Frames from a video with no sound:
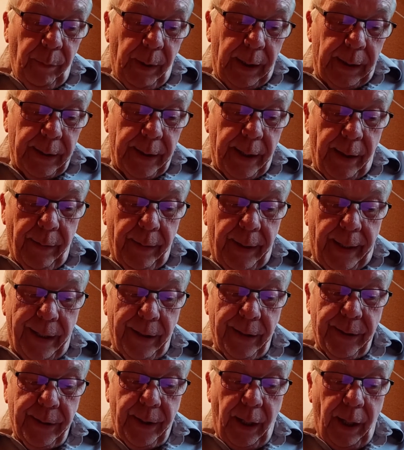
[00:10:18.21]
military
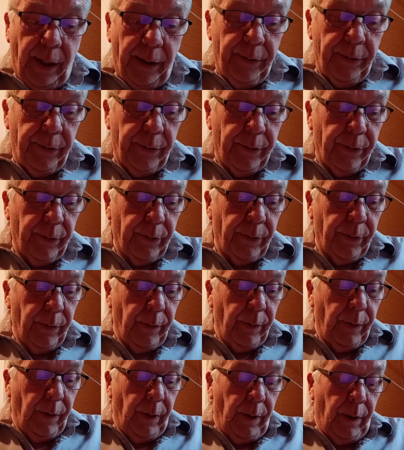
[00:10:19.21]
installations,
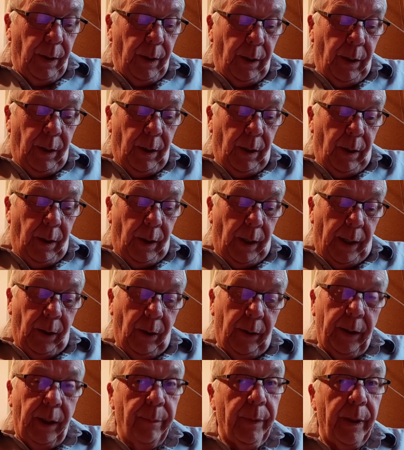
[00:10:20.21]
and
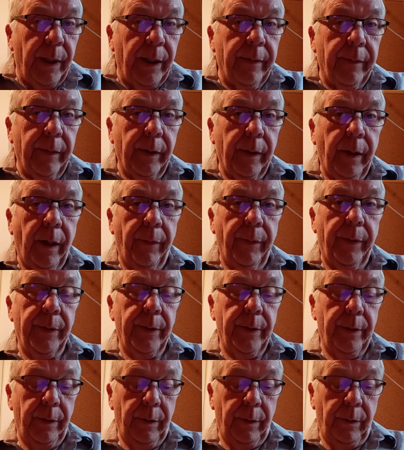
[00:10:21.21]
I don't believe in
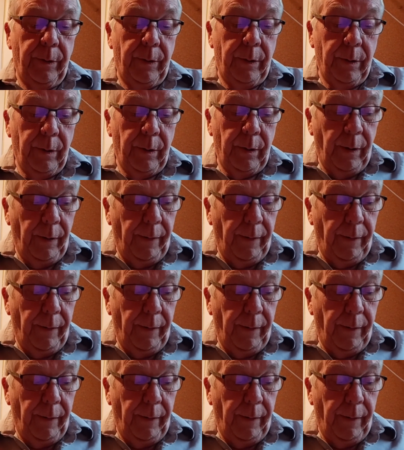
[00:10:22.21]
coincidences.